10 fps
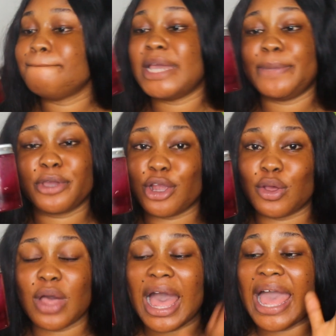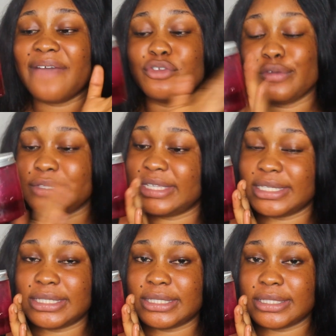baby girl, I have used
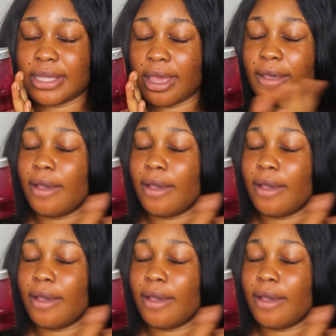this